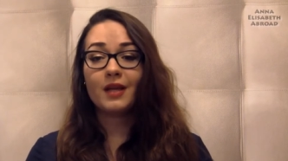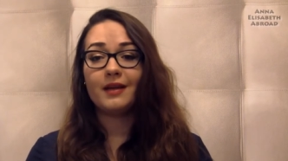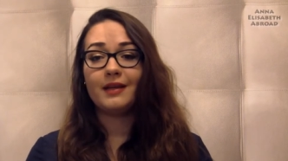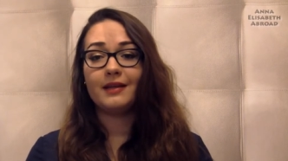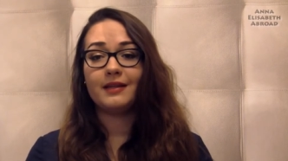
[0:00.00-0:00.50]

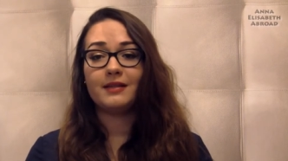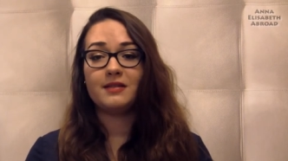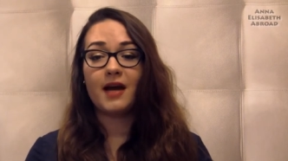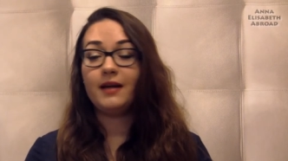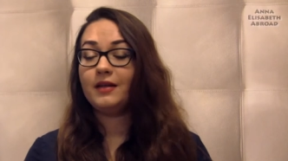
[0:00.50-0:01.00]
uh,
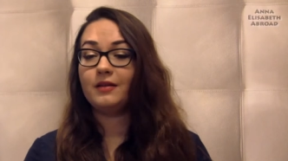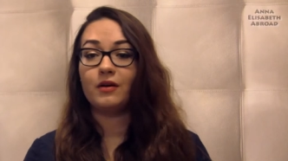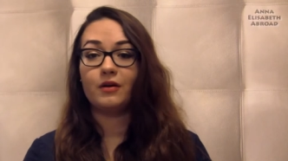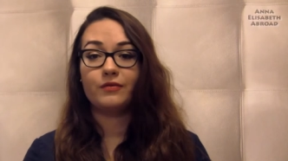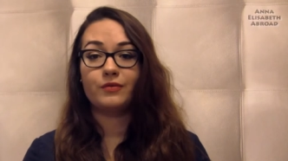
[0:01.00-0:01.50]
that I
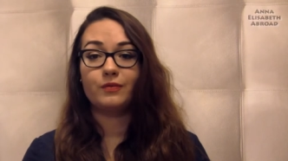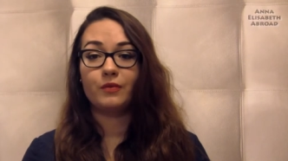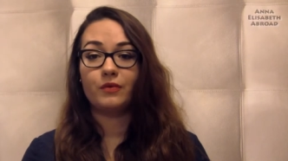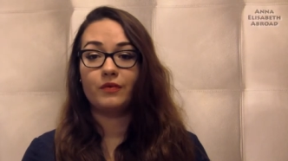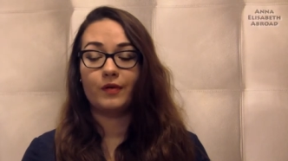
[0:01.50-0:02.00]
love to
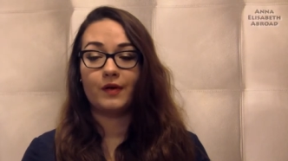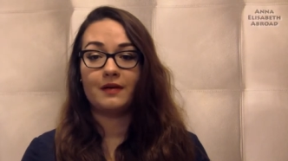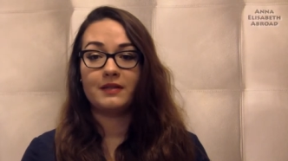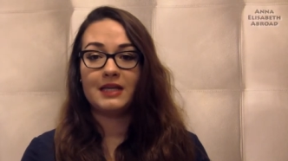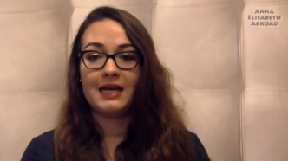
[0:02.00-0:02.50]
move
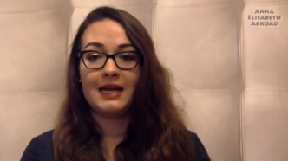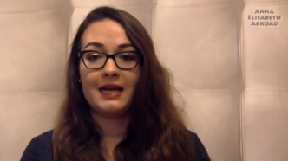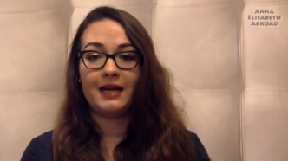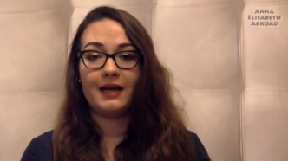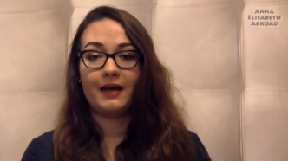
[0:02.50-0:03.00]
around.
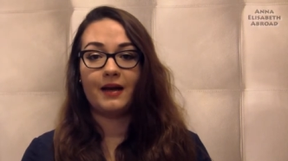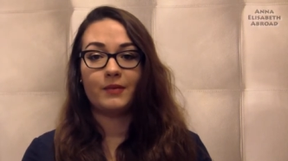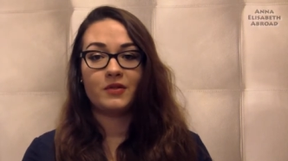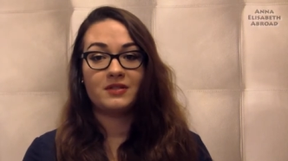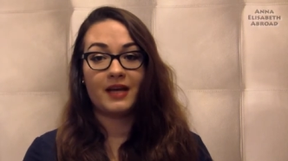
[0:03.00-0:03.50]
And I'm
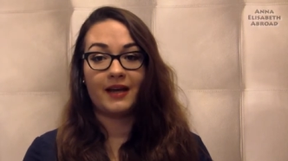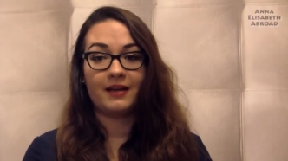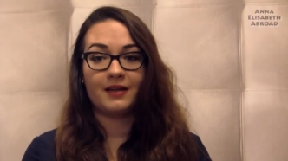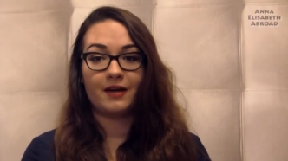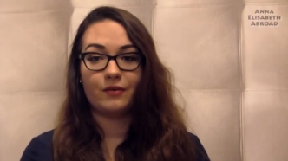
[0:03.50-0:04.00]
not
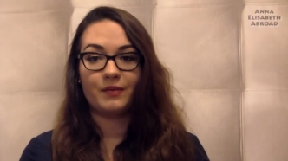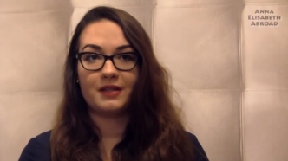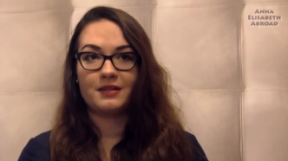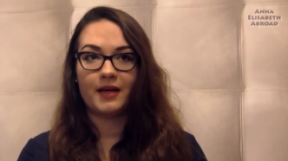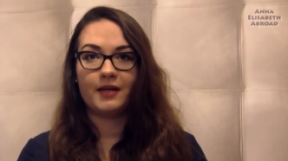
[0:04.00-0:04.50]
saying now,
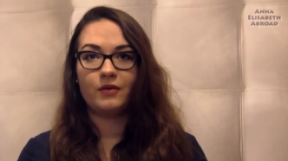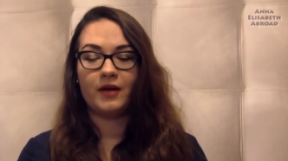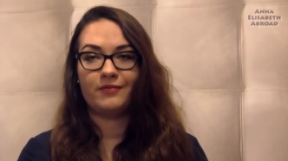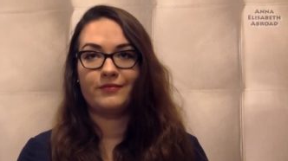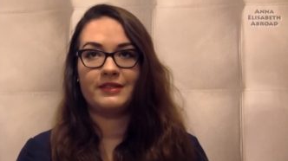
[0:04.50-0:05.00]
but I do
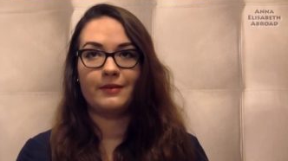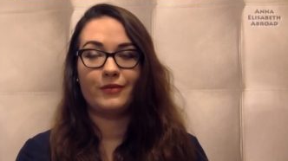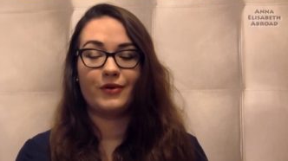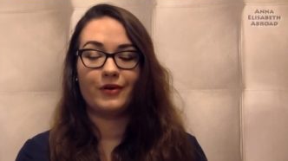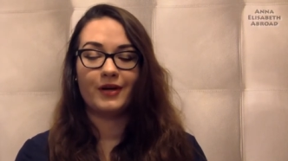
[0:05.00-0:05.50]
have some
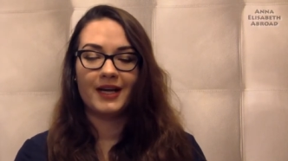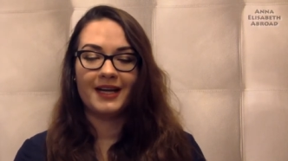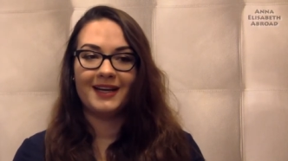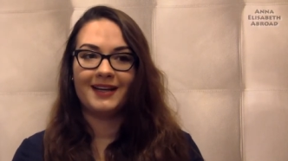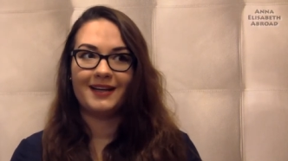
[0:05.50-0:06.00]
more
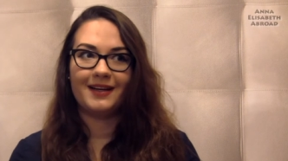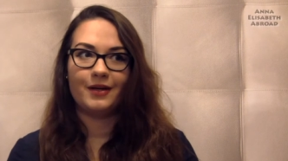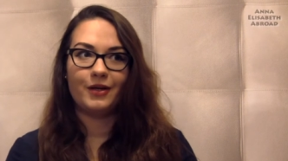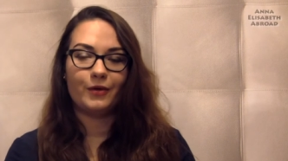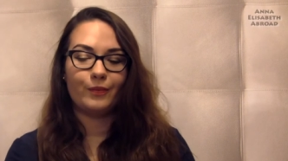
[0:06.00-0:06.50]

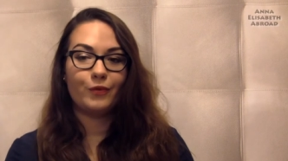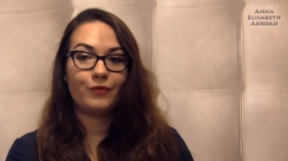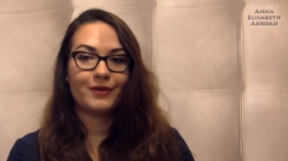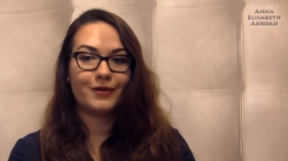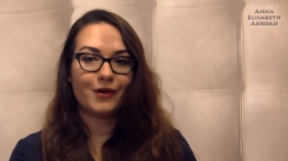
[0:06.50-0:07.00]
uh, moving